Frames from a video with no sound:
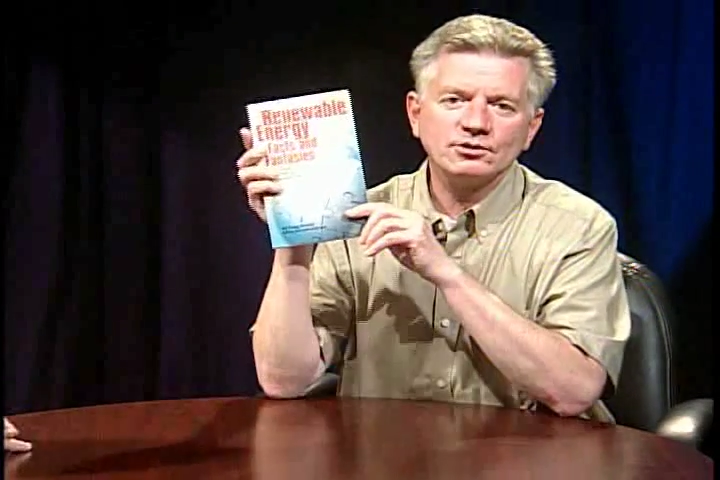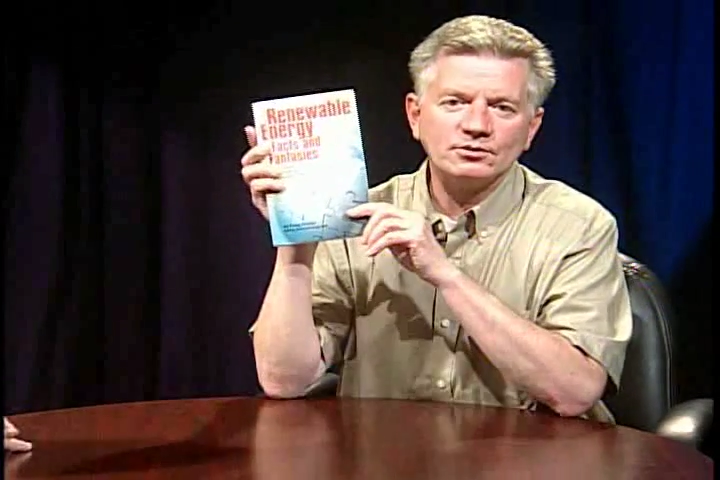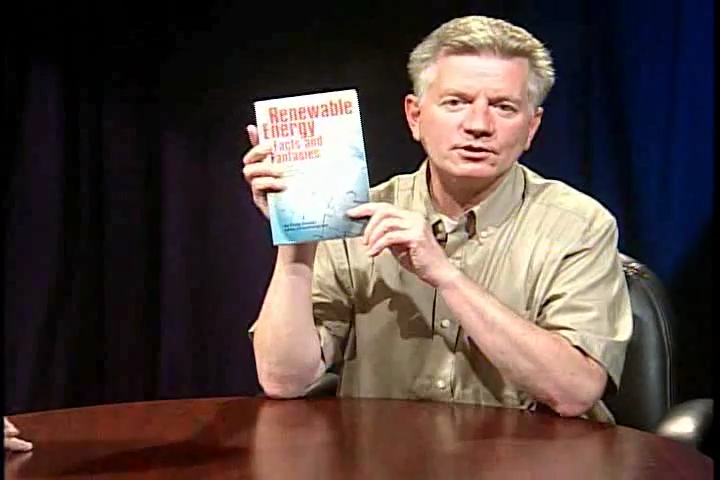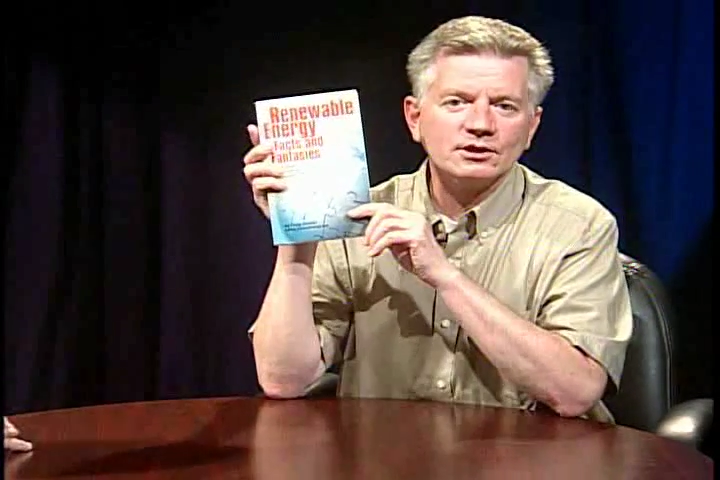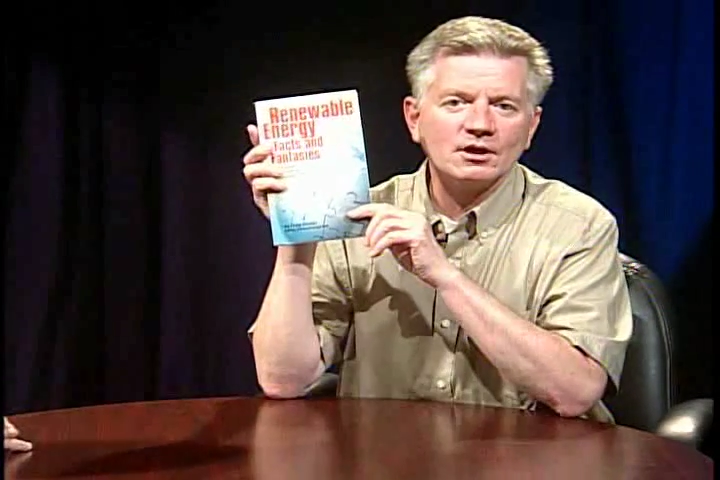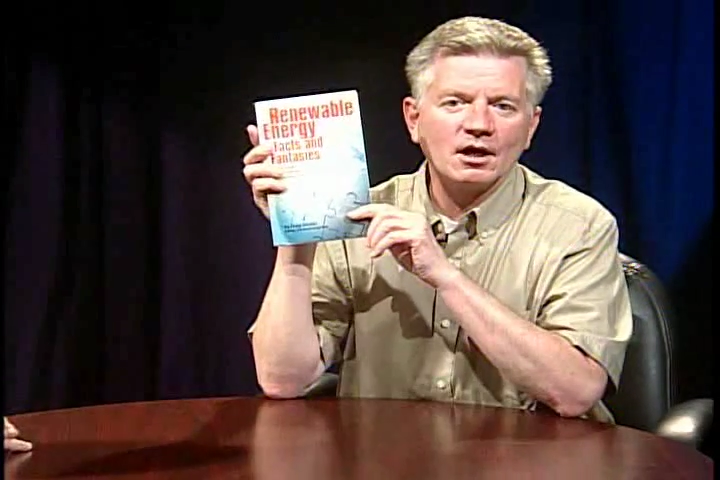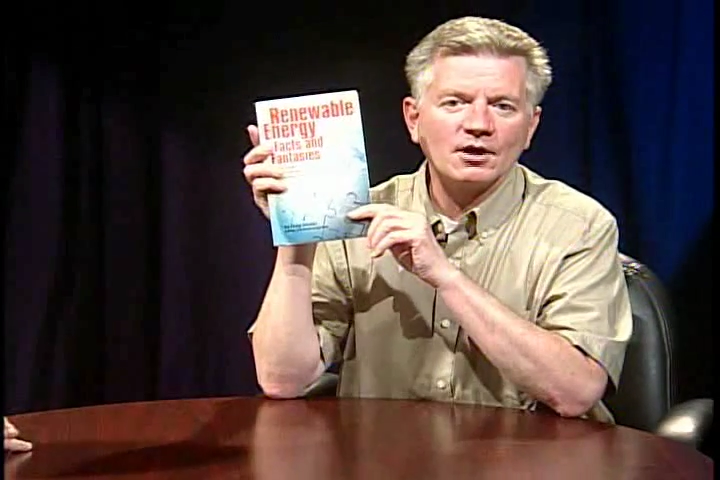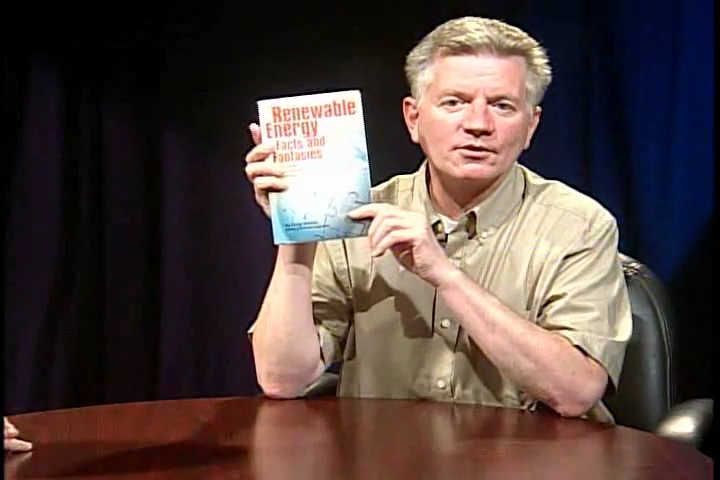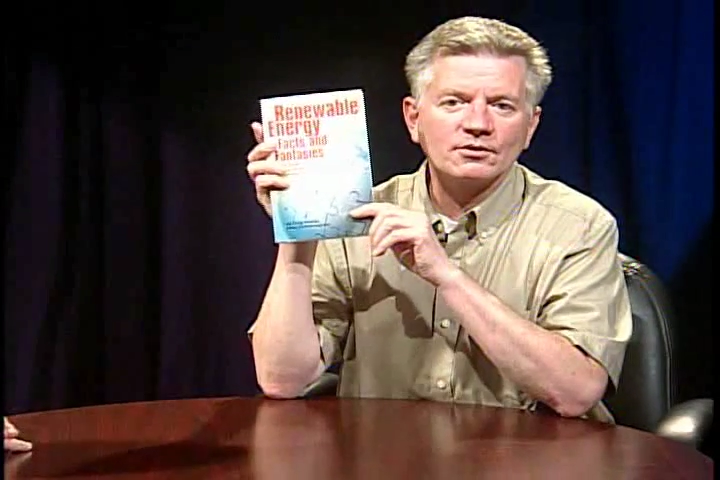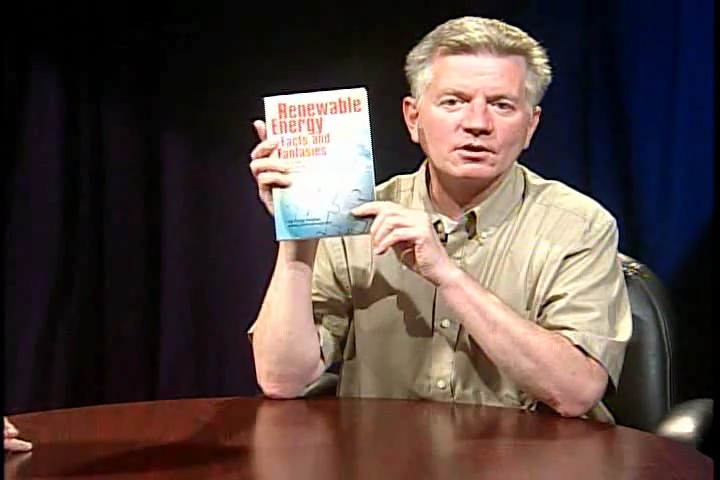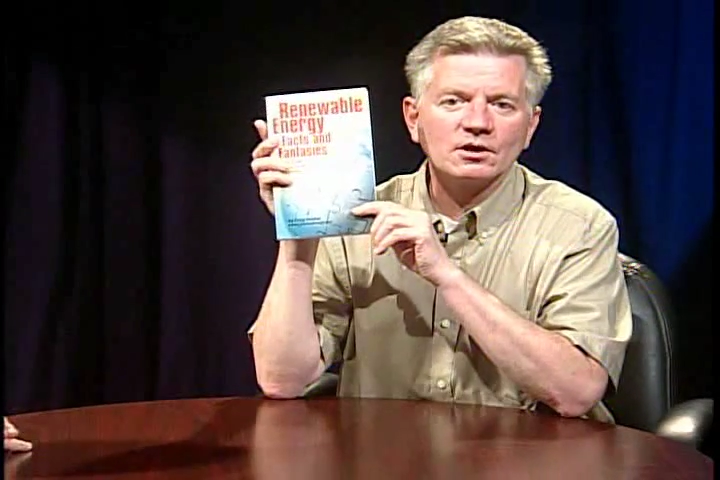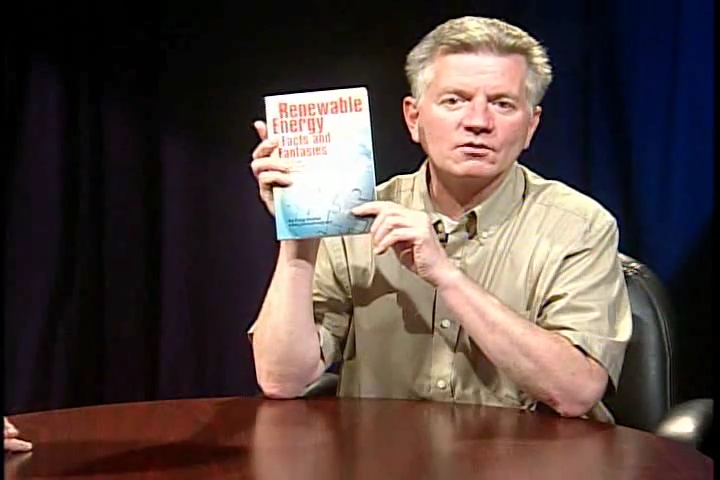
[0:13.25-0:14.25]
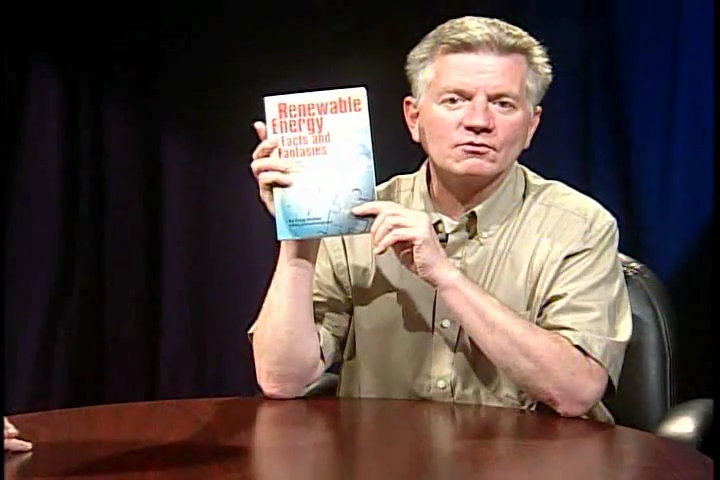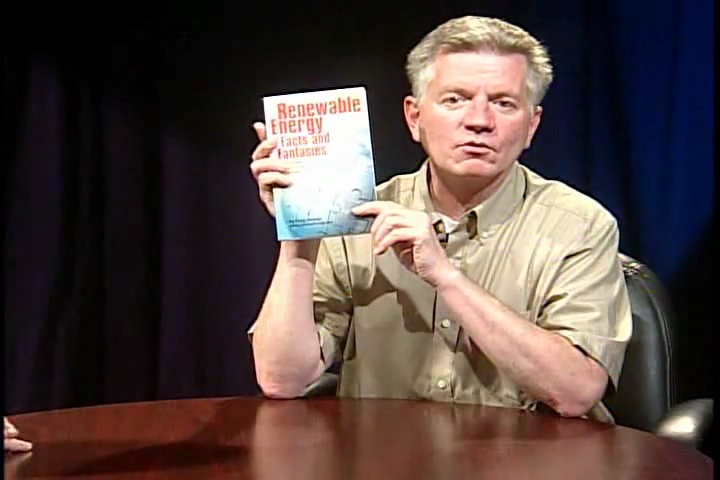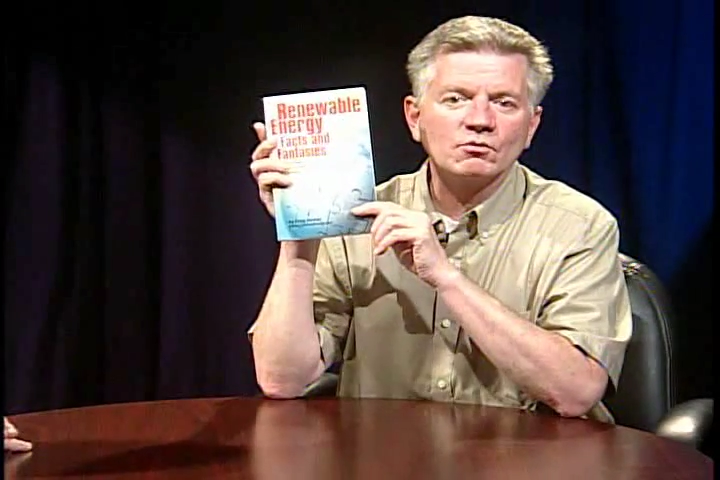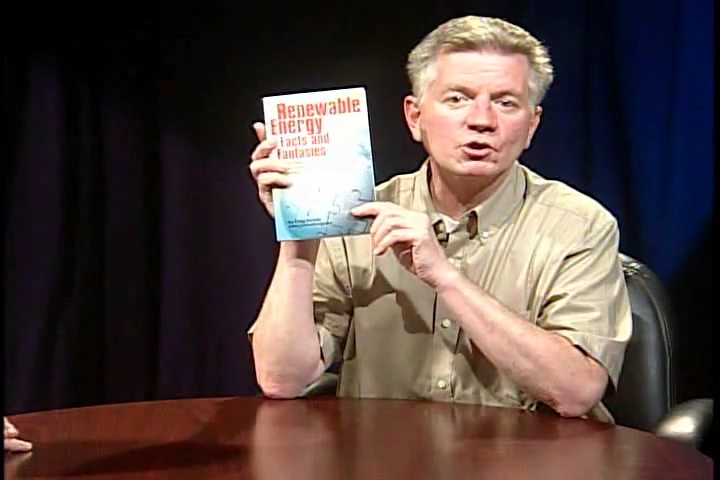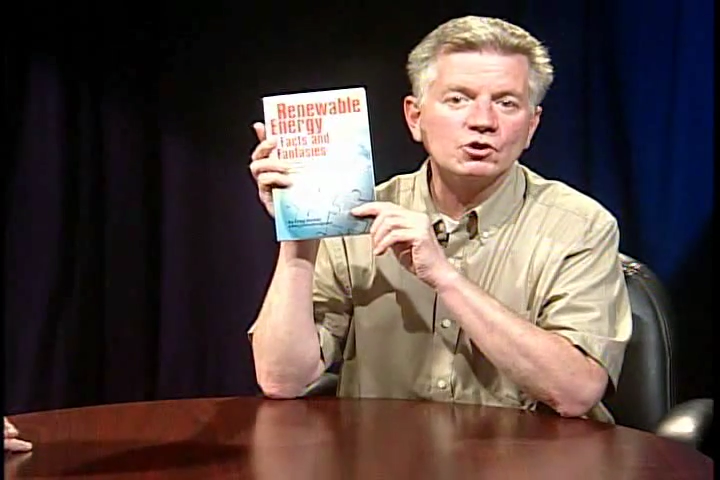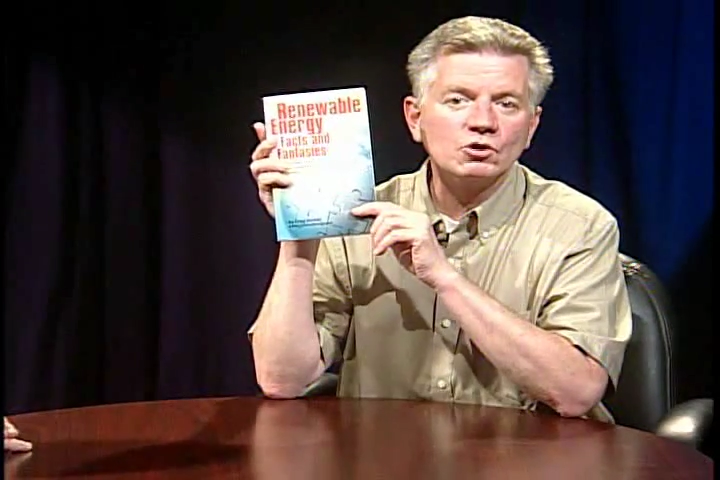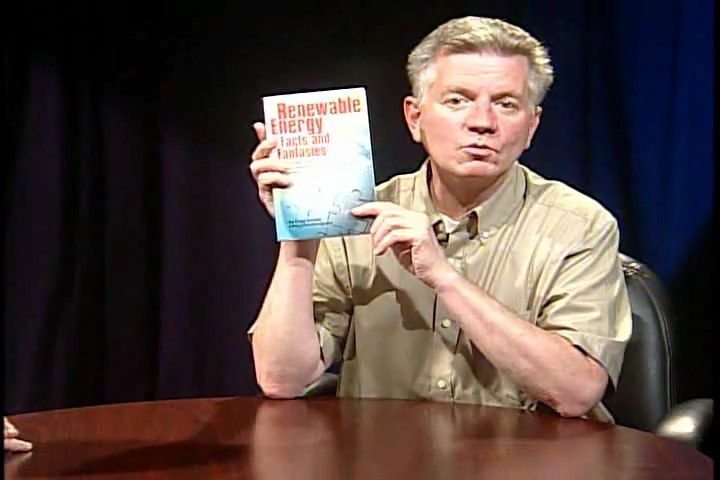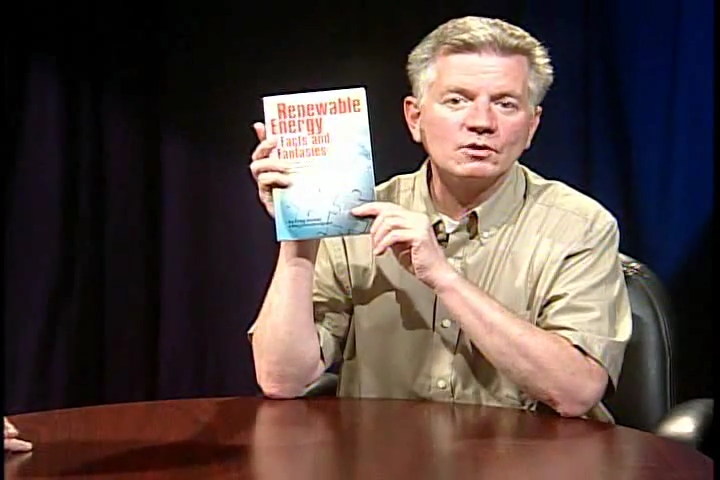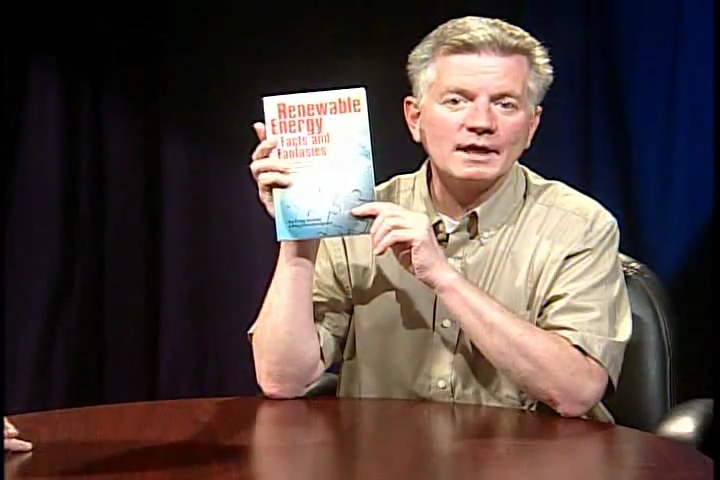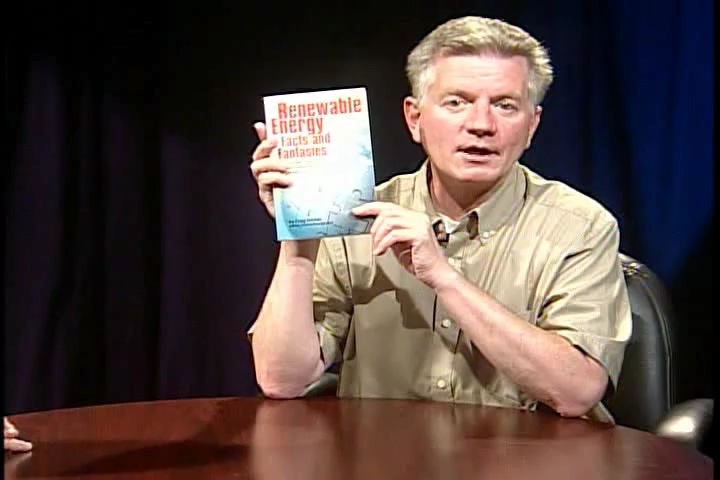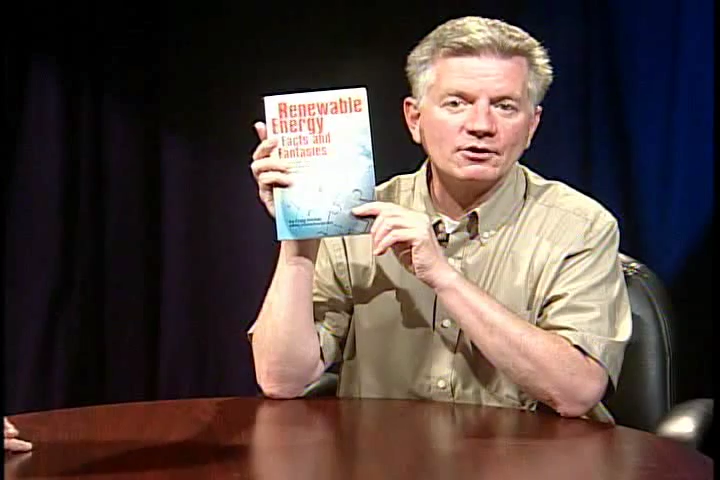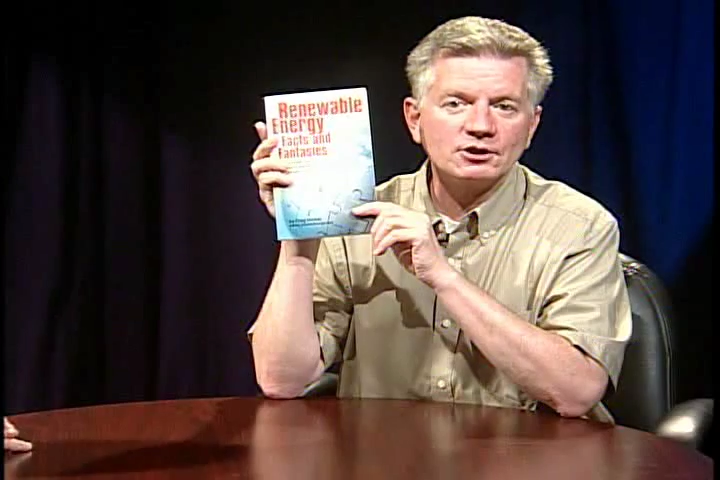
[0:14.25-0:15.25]
who is the author of
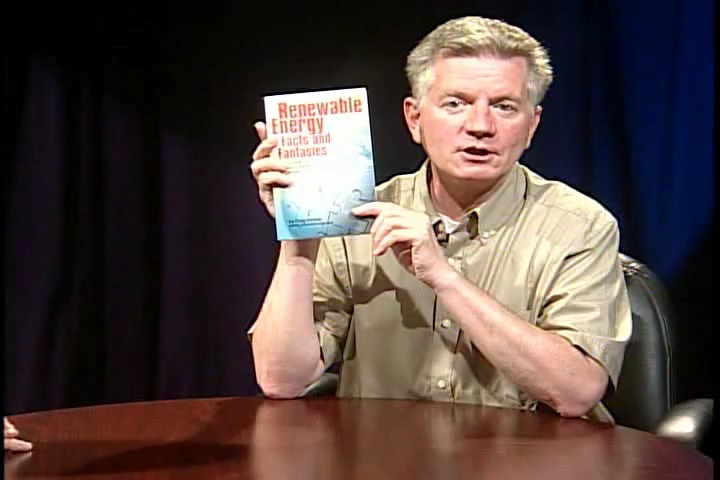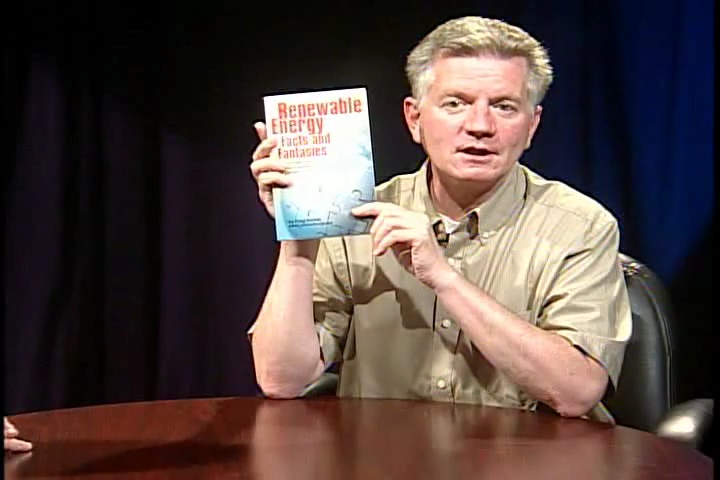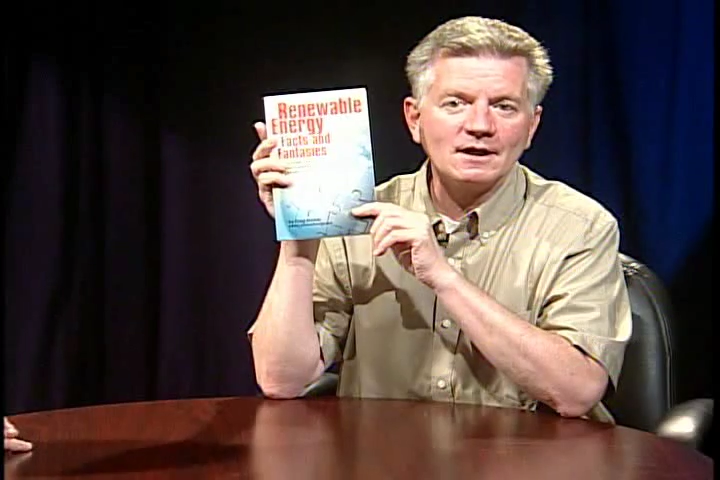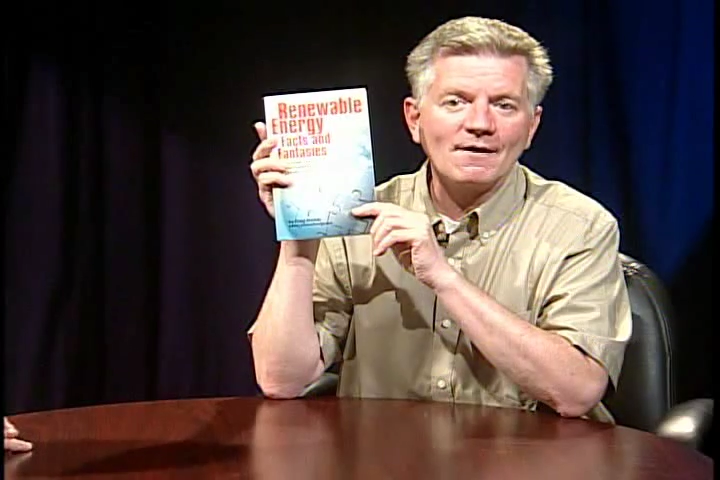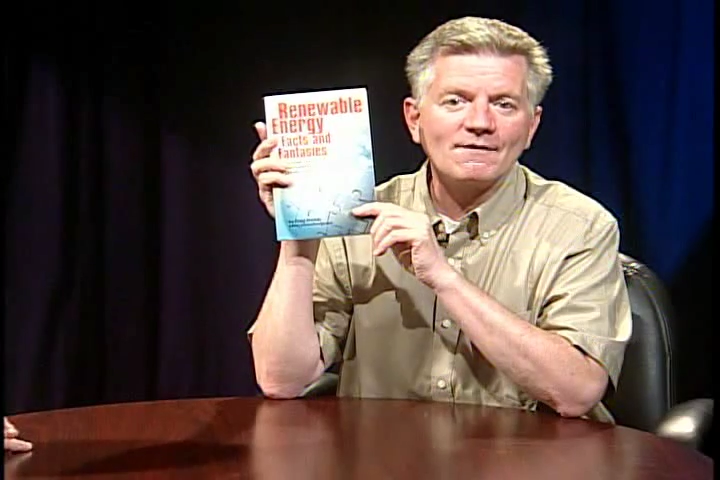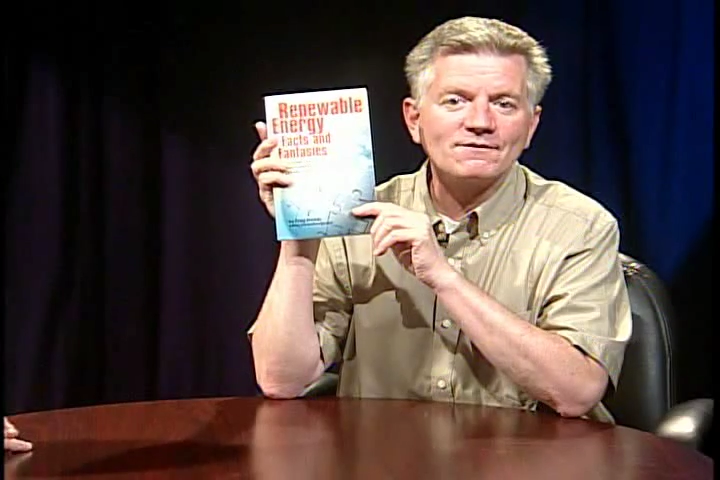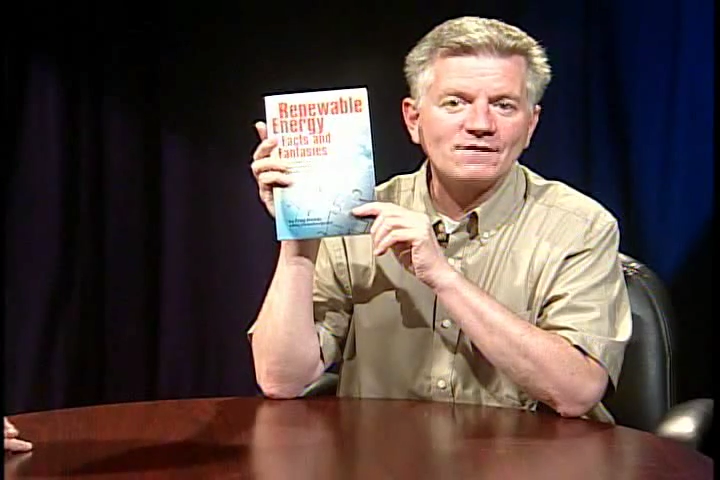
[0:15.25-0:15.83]
Renewable Energy